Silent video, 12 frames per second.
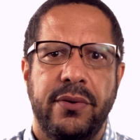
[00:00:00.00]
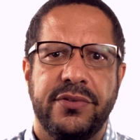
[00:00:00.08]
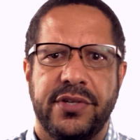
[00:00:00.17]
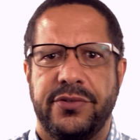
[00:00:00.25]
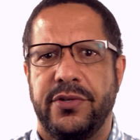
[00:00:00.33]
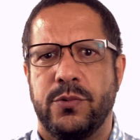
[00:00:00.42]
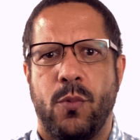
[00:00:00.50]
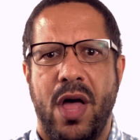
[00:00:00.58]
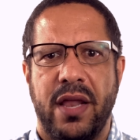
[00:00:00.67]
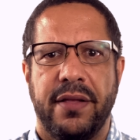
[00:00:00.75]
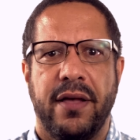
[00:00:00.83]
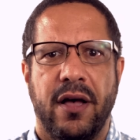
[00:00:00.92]
such as
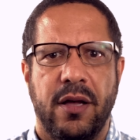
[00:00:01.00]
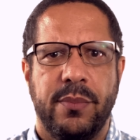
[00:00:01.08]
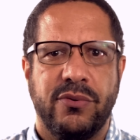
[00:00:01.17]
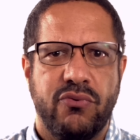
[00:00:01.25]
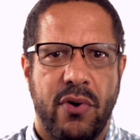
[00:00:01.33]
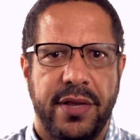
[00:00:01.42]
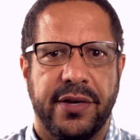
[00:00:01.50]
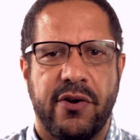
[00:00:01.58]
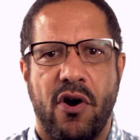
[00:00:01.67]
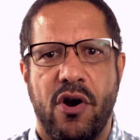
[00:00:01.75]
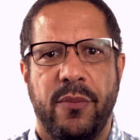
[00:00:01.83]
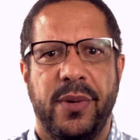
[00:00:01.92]
Wallet Hub, Credit
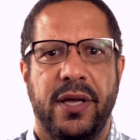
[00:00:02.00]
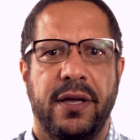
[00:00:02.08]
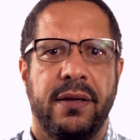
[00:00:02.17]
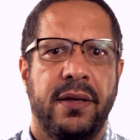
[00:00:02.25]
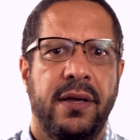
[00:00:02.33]
Karma,